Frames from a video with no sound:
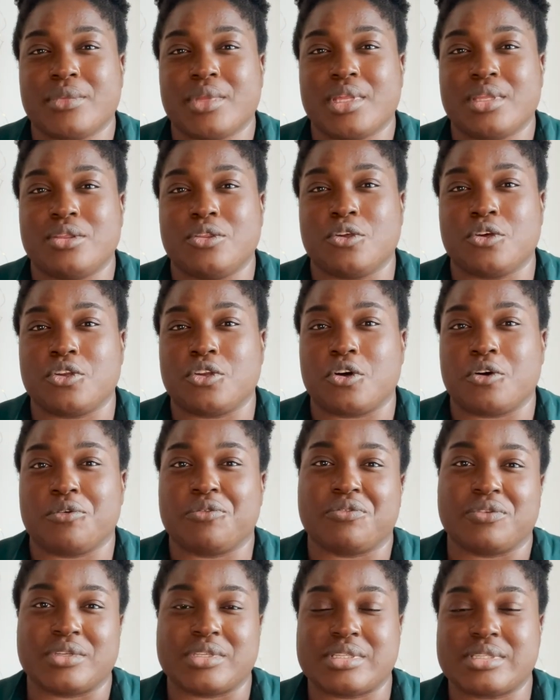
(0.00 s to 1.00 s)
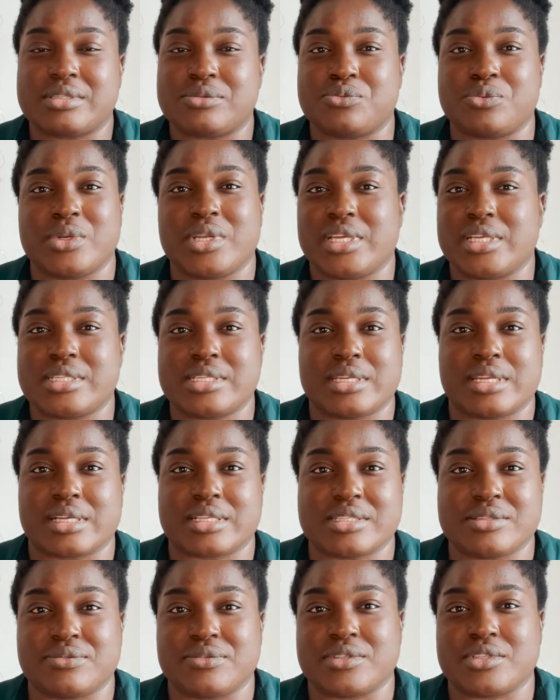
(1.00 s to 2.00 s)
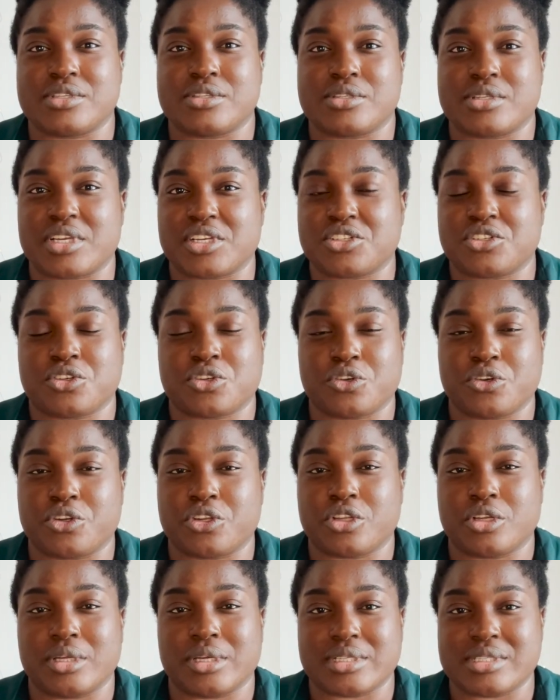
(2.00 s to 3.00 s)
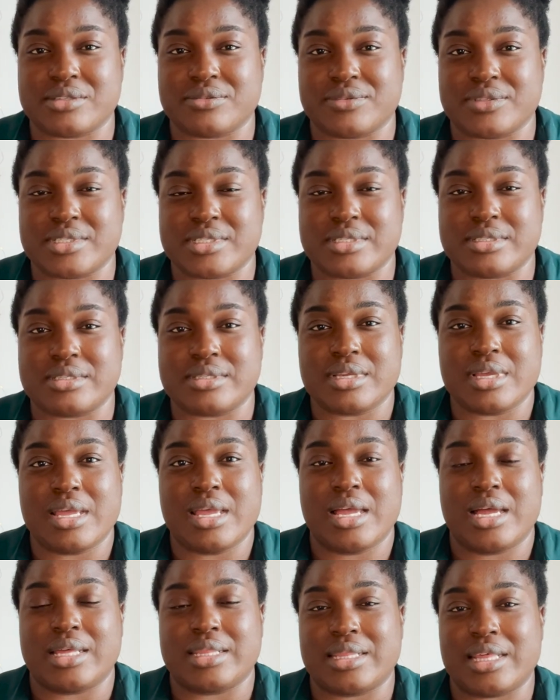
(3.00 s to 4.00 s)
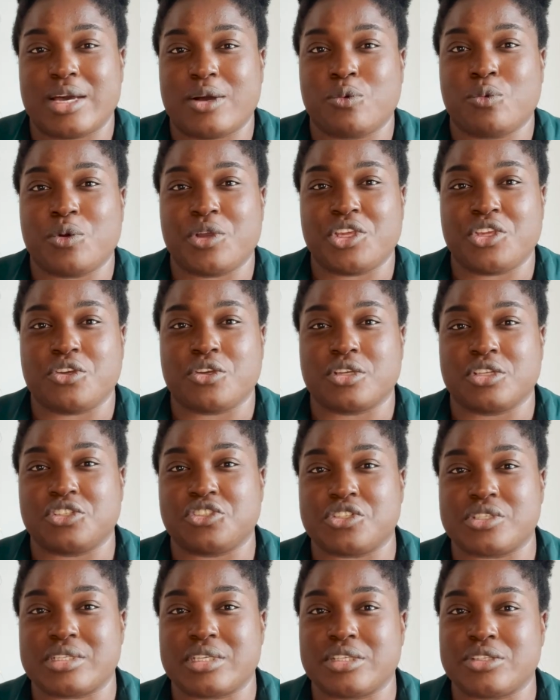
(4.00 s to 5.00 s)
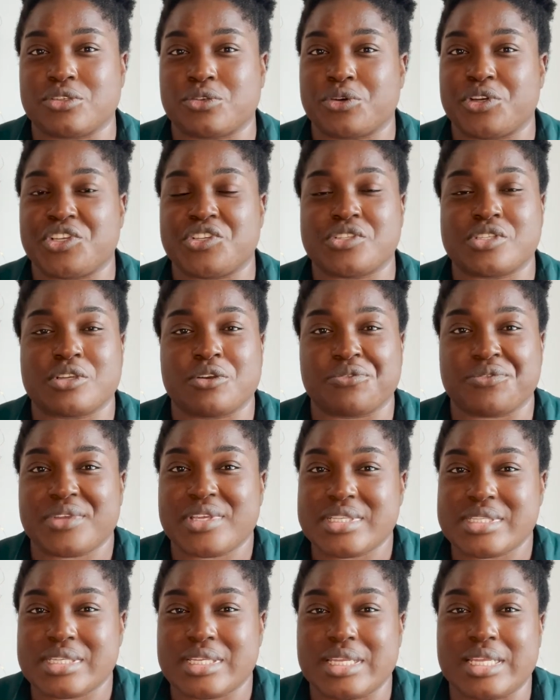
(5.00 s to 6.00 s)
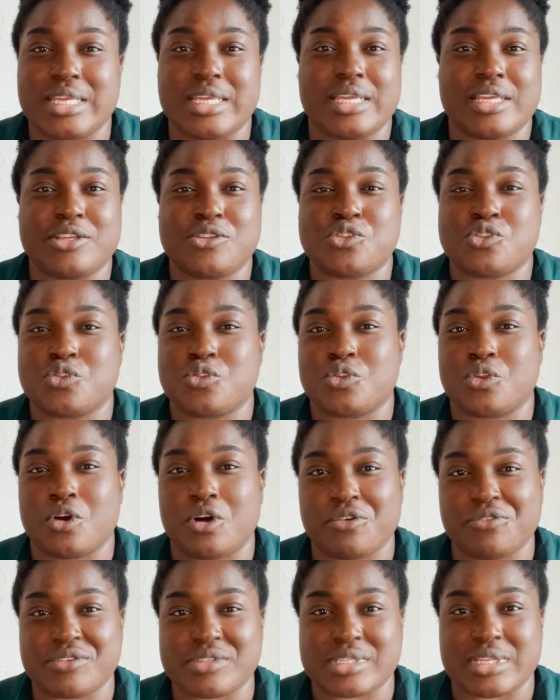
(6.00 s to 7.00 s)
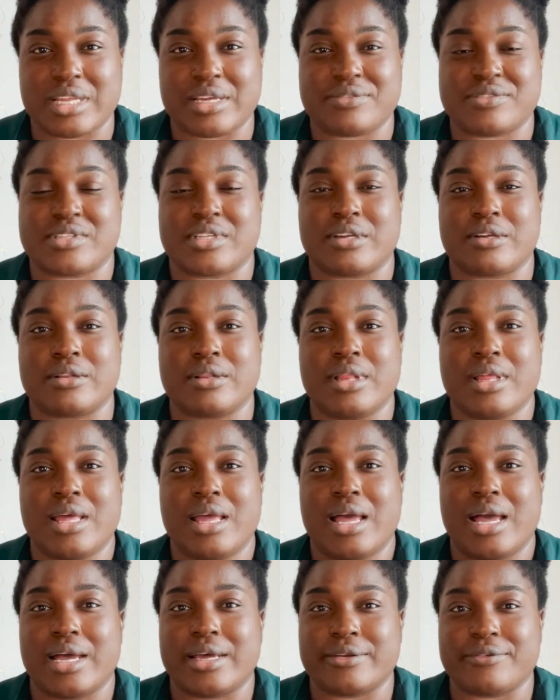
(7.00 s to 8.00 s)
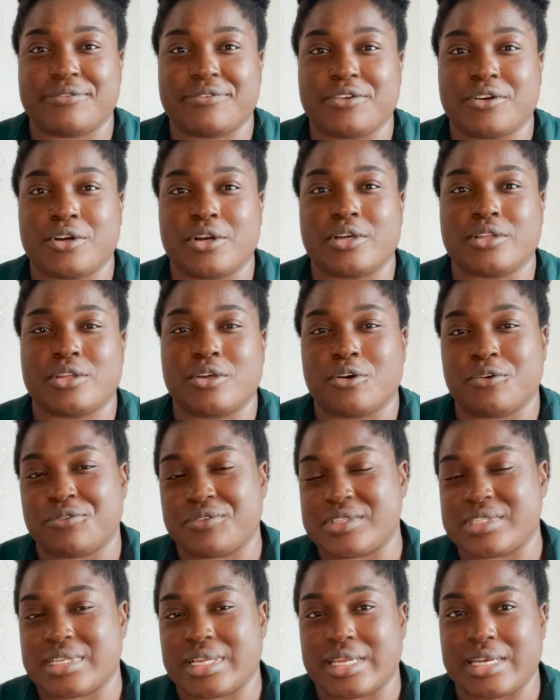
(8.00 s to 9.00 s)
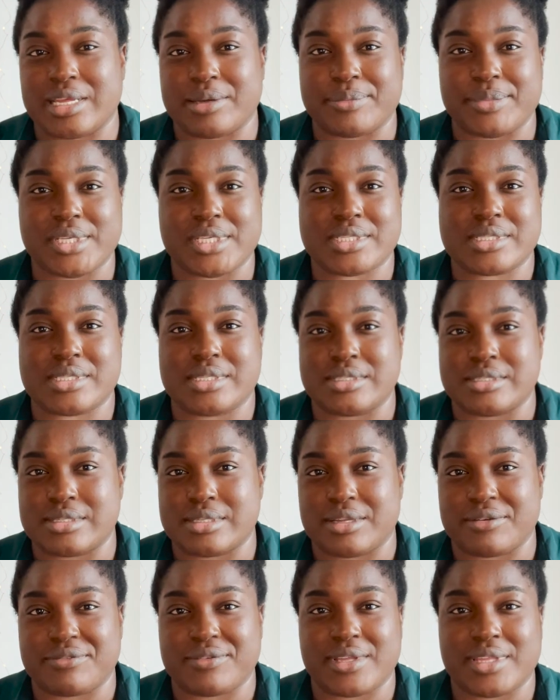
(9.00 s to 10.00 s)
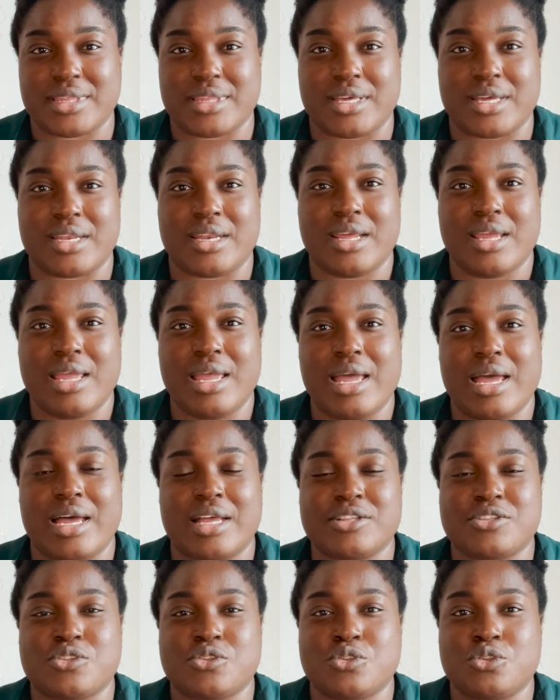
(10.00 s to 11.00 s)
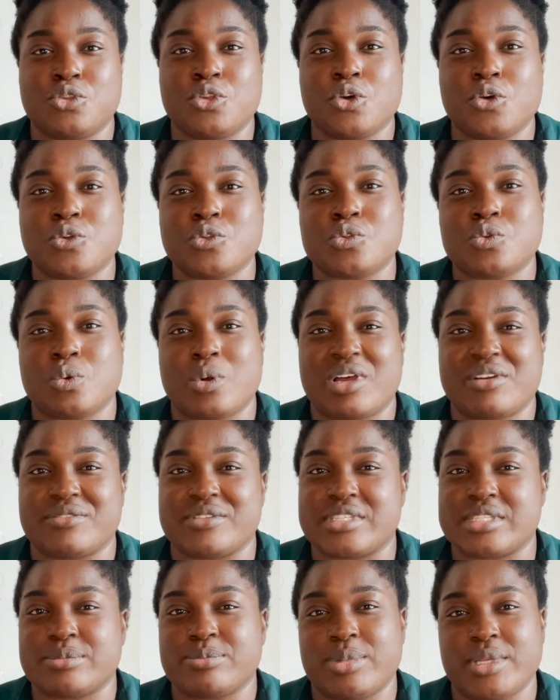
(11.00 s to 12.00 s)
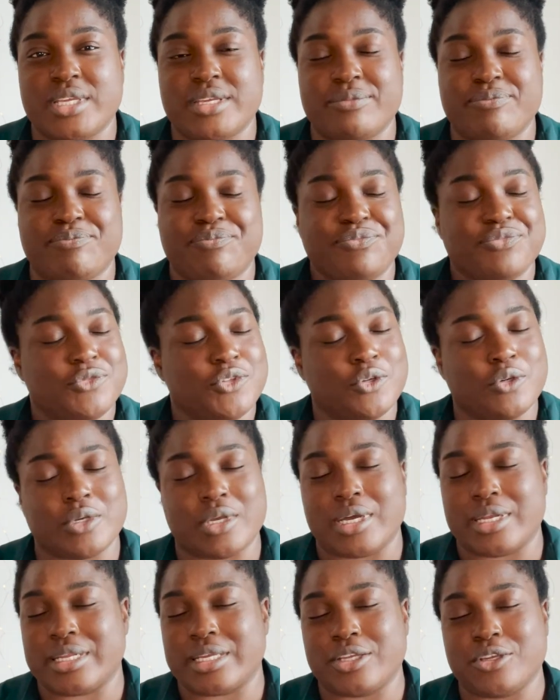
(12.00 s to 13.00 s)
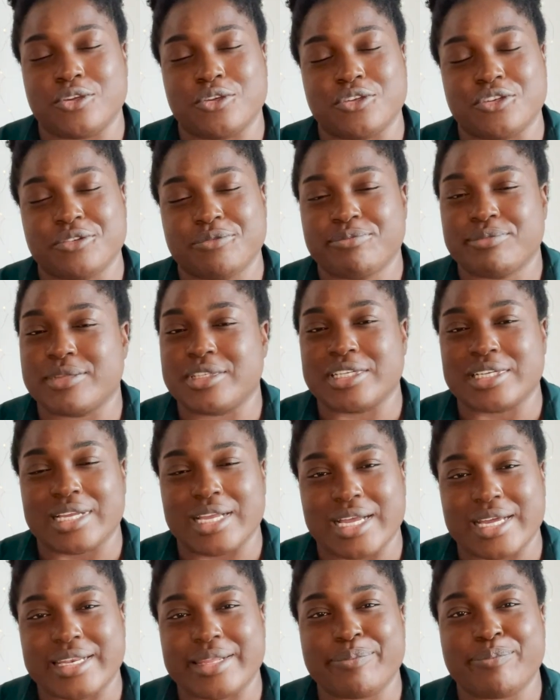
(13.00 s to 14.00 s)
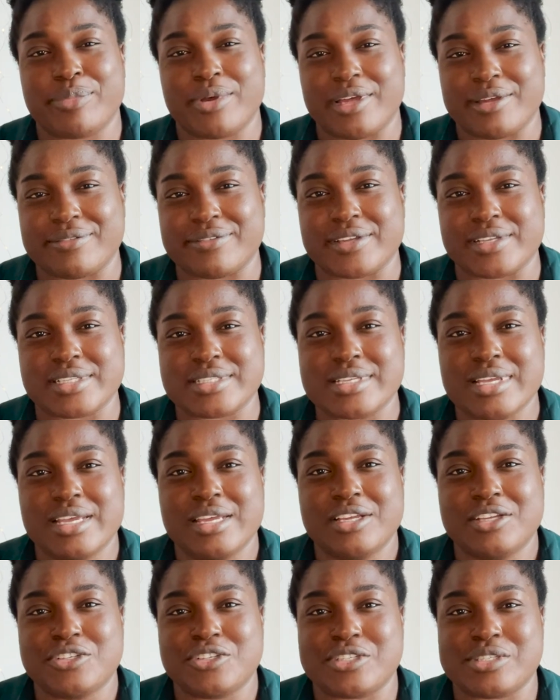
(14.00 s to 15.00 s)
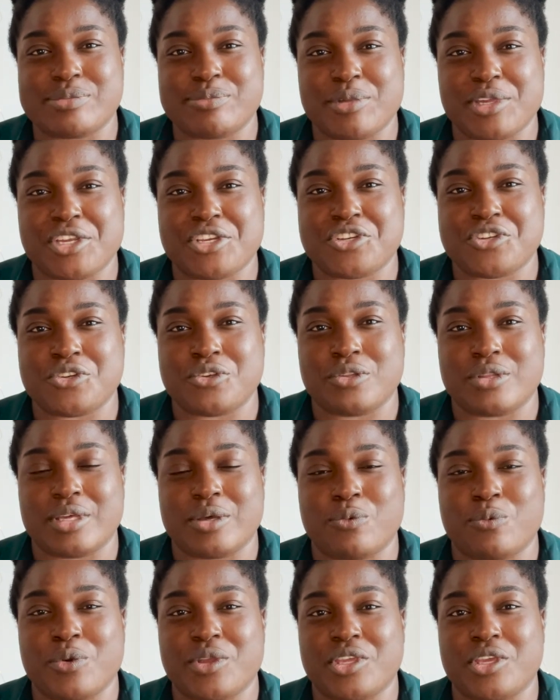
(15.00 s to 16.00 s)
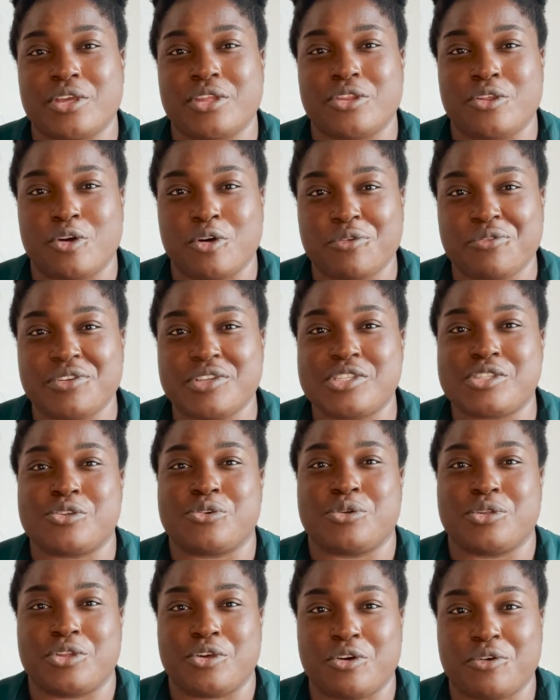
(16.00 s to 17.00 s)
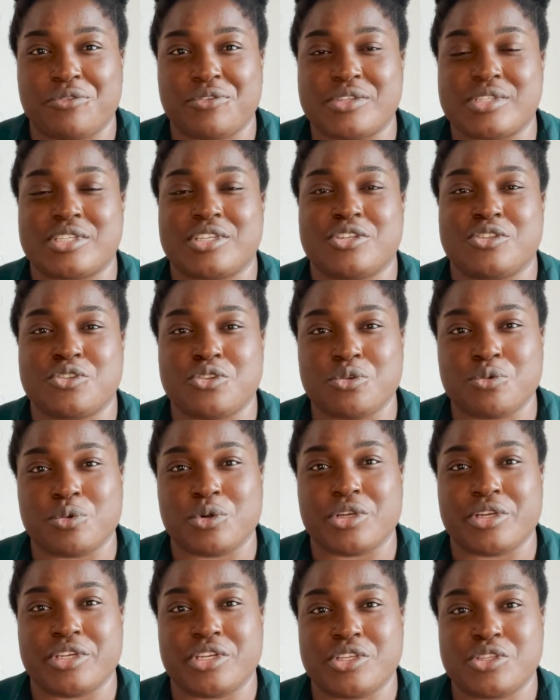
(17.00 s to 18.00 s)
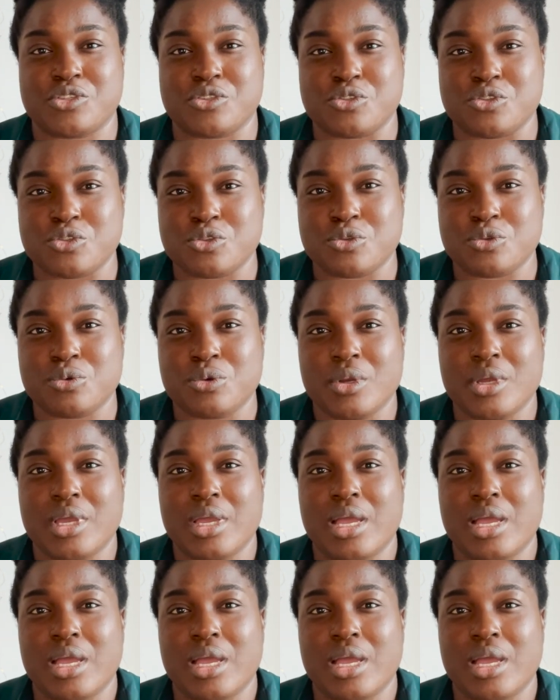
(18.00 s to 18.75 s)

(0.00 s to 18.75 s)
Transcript: non-office related activities, extracurricular activities, and that way you can just integrate yourself easily into the office lifestyle and figure out the office dynamics and stuff like that. And to those who have a split, you got it good. You got it perfect. Just make sure that when you're in the office, you're in the office and you do what you need to do.